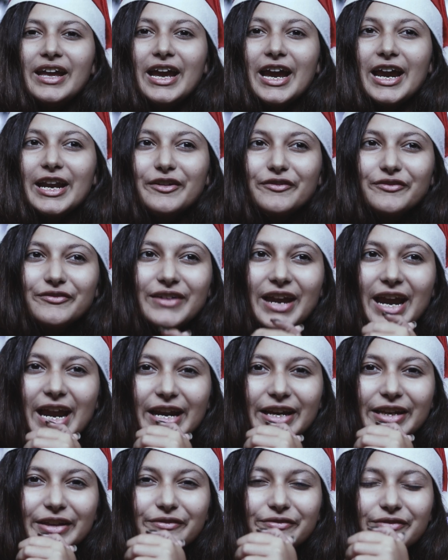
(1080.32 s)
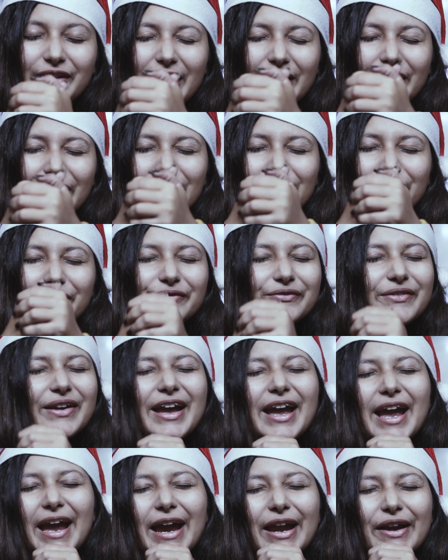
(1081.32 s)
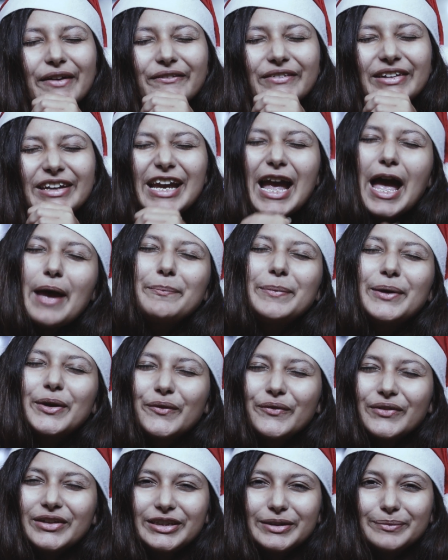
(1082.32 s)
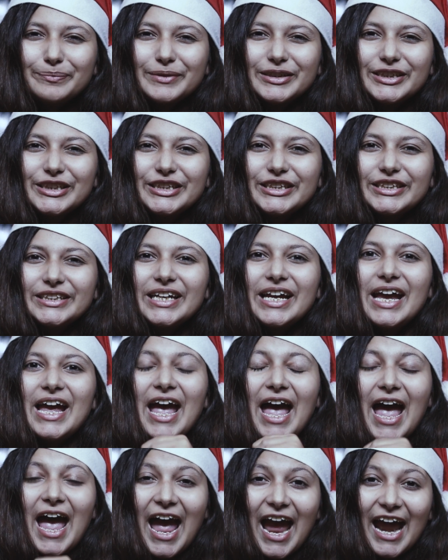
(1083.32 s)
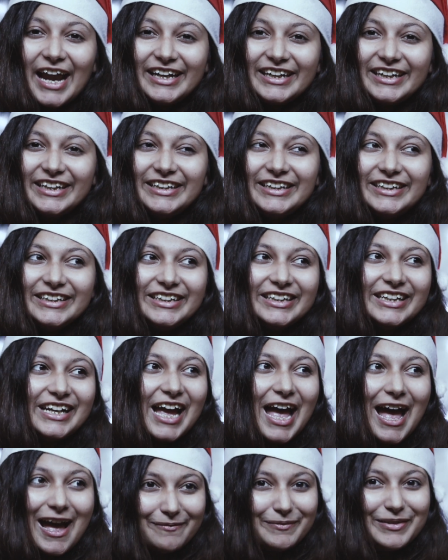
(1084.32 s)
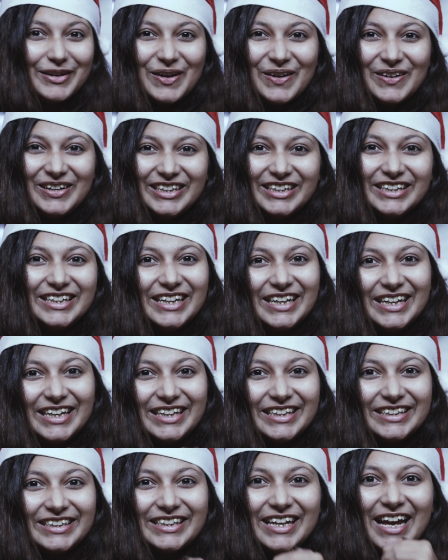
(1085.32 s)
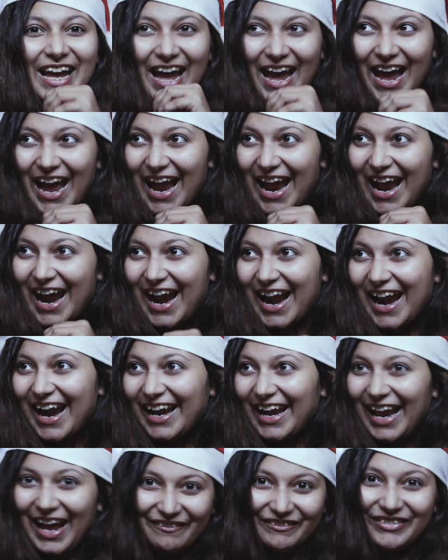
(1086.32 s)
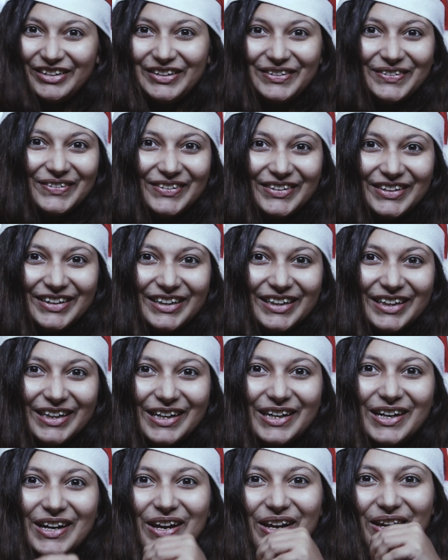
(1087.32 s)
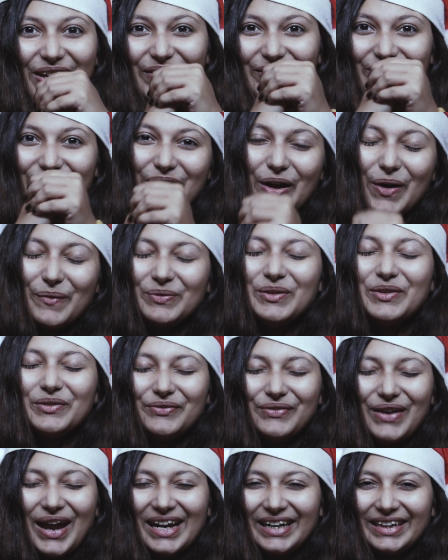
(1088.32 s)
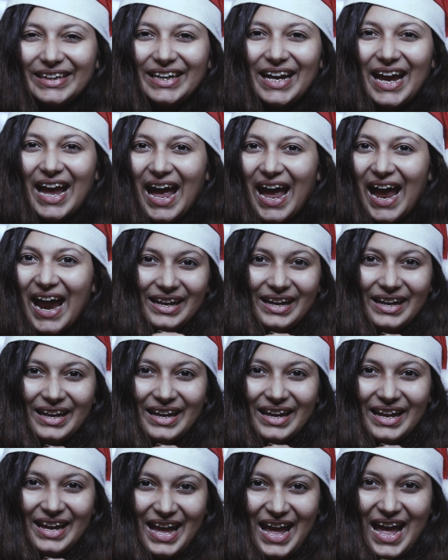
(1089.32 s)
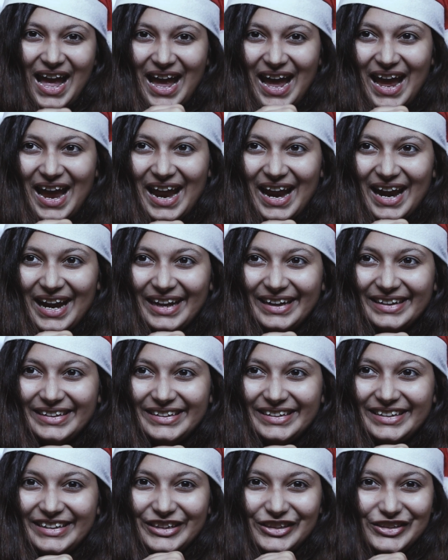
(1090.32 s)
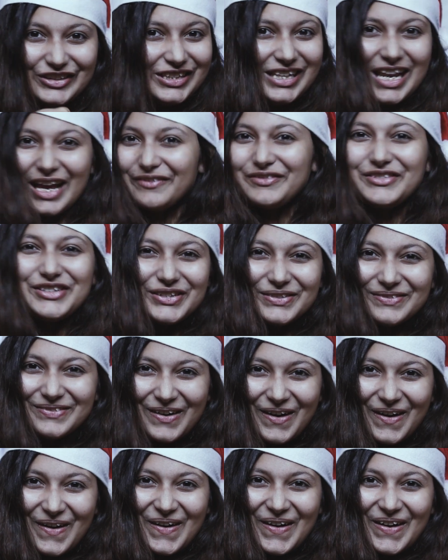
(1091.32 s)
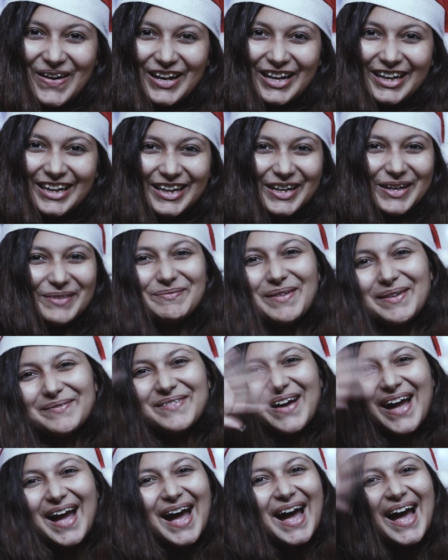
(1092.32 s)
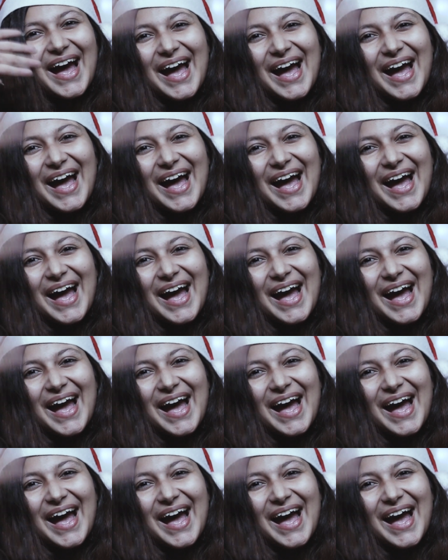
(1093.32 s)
and very very very happy Christmas and happy holidays and happy new year from the fat cat, and she loves you all. Bye bye.